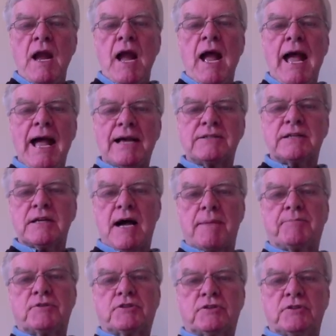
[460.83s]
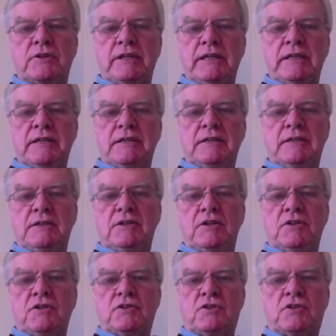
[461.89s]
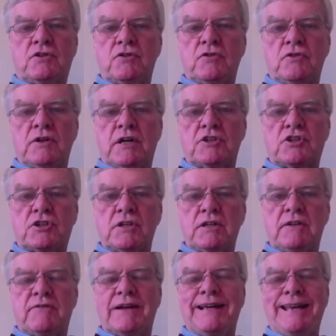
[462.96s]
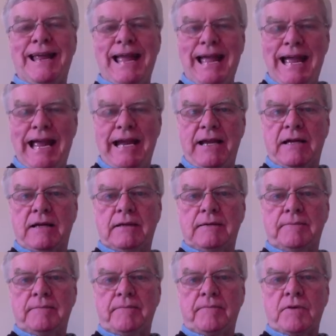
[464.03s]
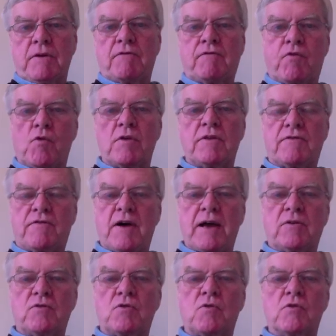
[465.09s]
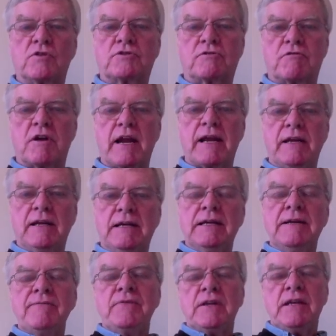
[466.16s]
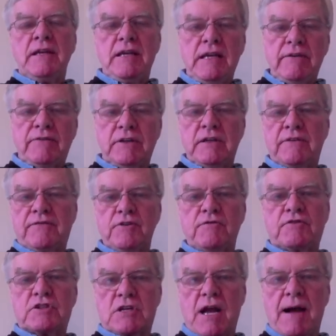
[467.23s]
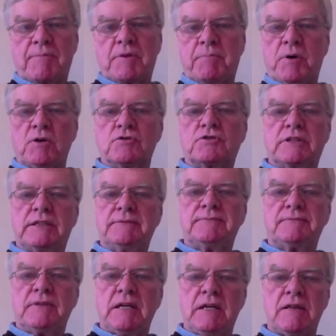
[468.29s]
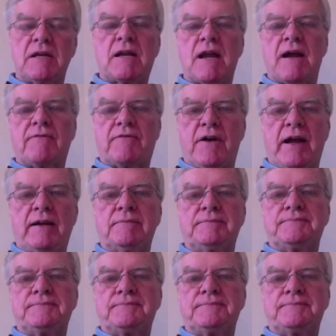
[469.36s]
has an opportunity to achieve an A for the final course grade, even if you've stopped posting in the cafe,